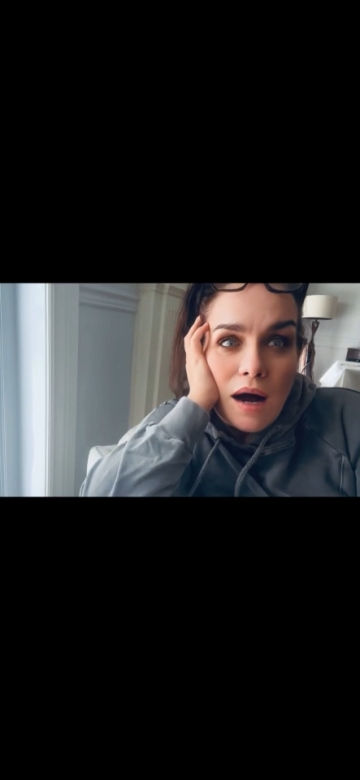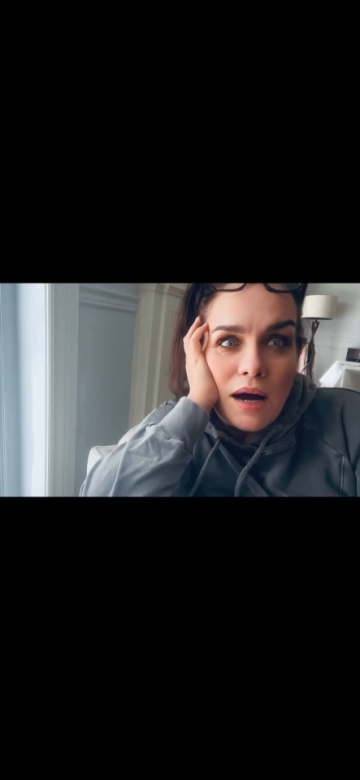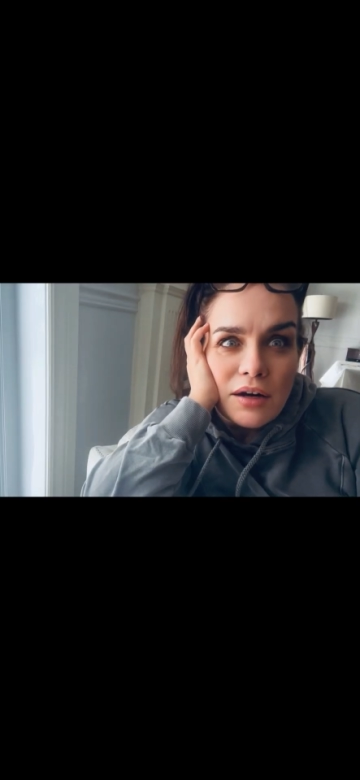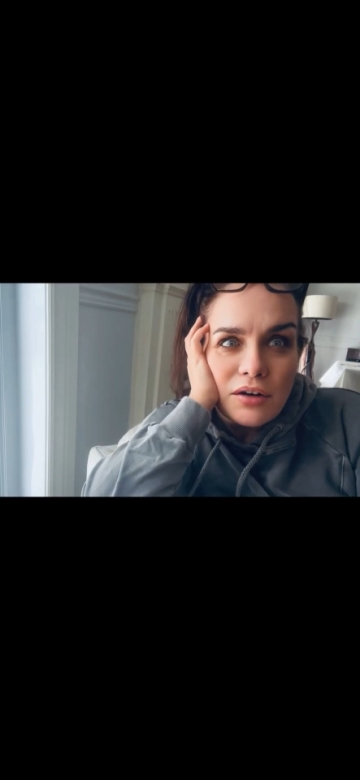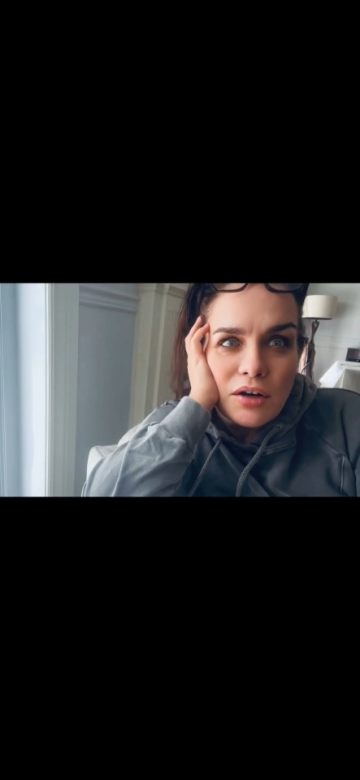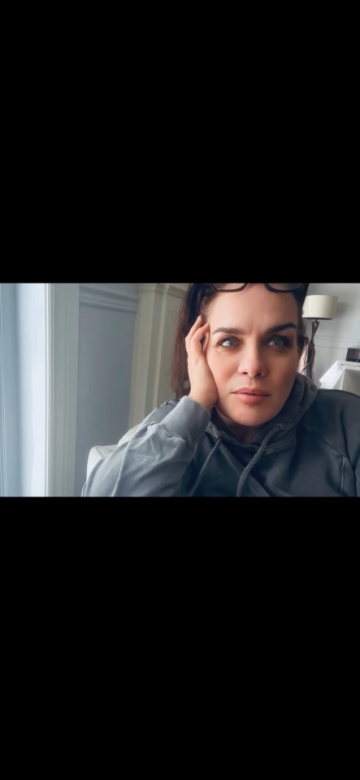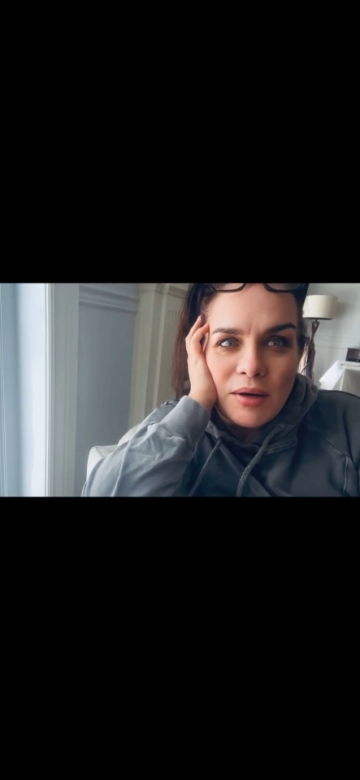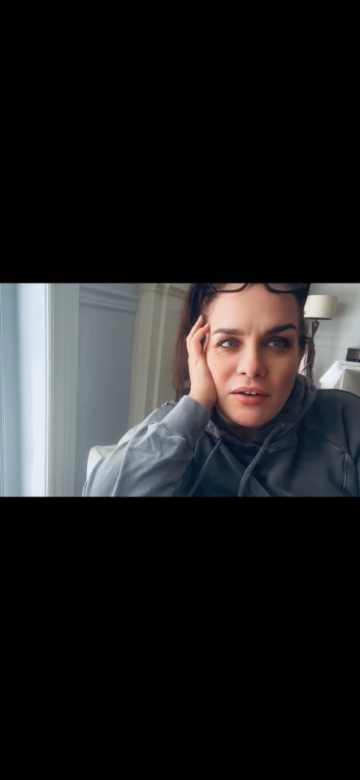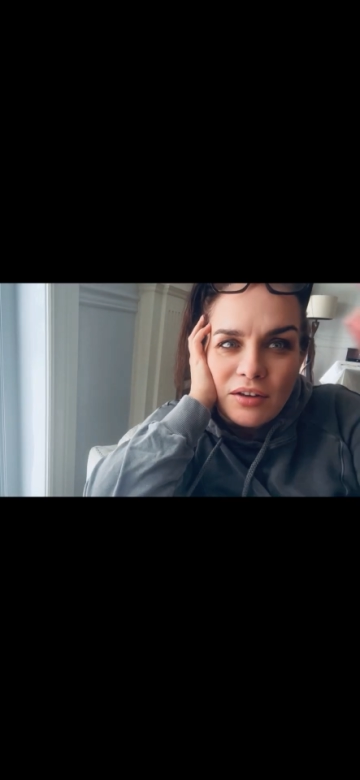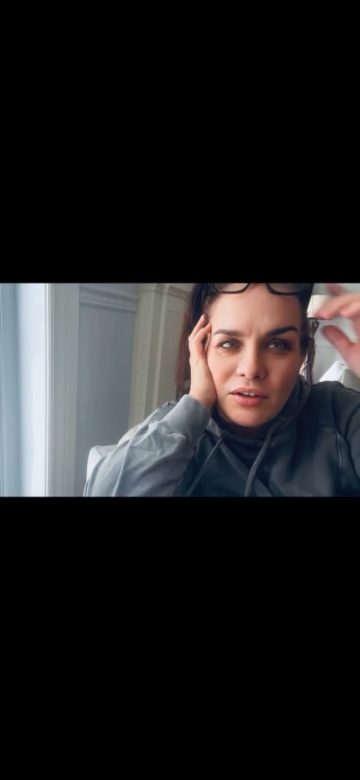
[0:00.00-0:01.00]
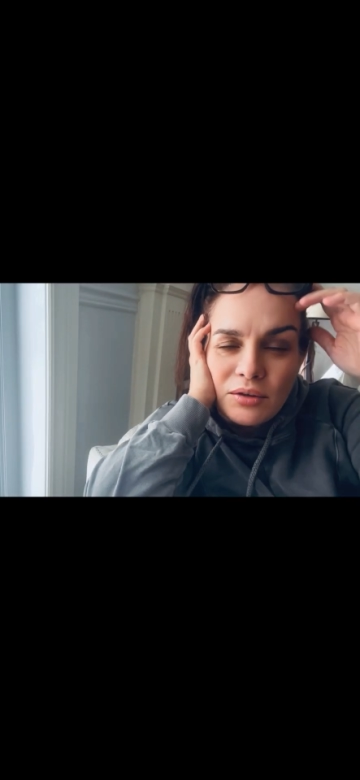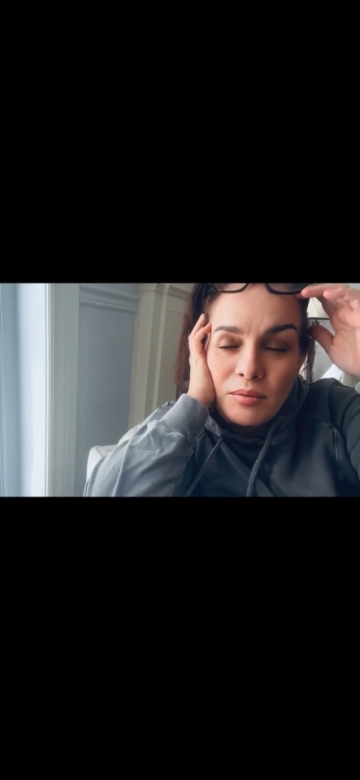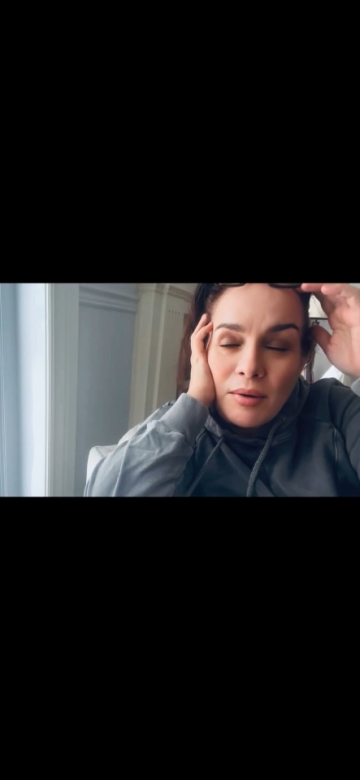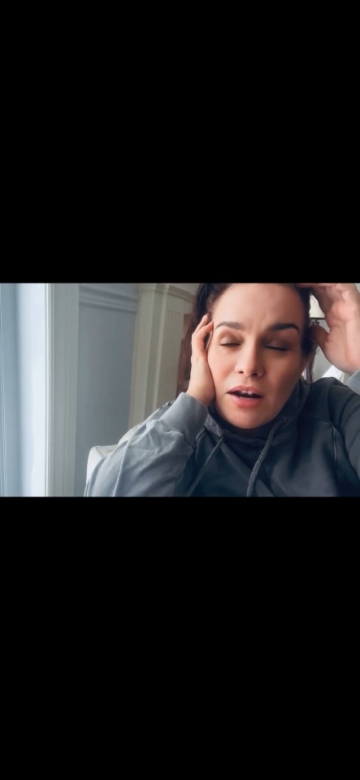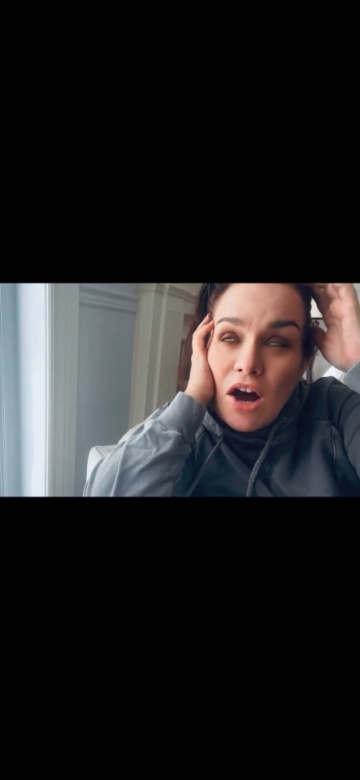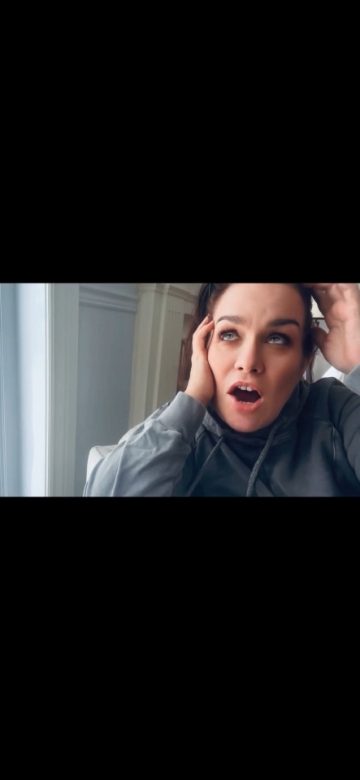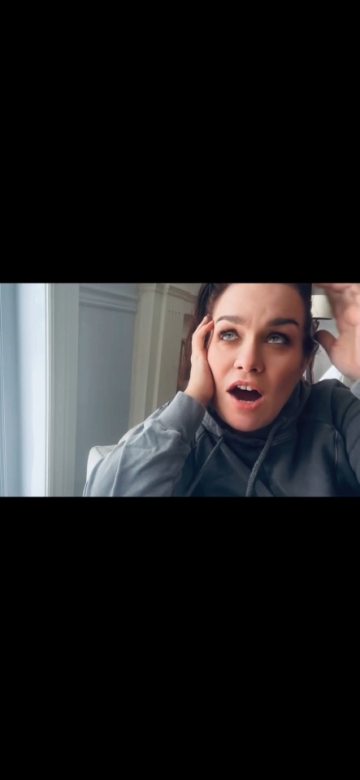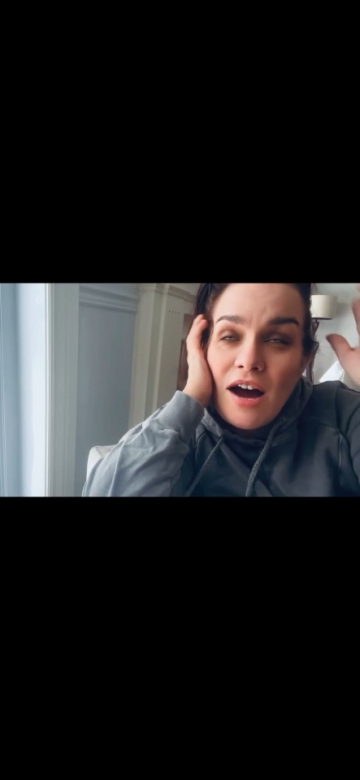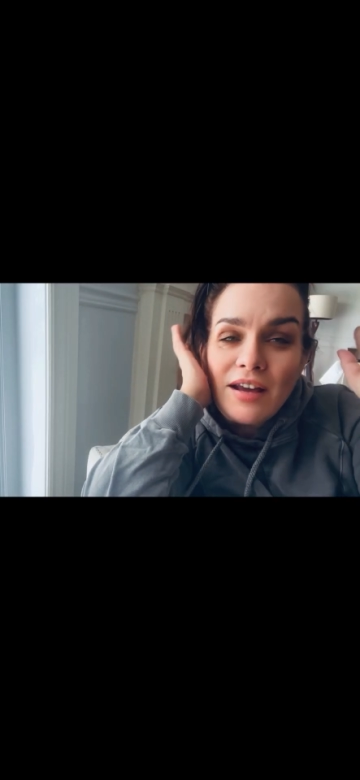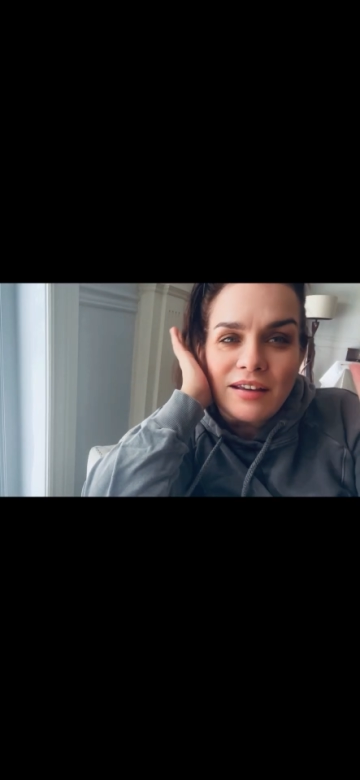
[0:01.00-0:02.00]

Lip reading: I don't know about you, but I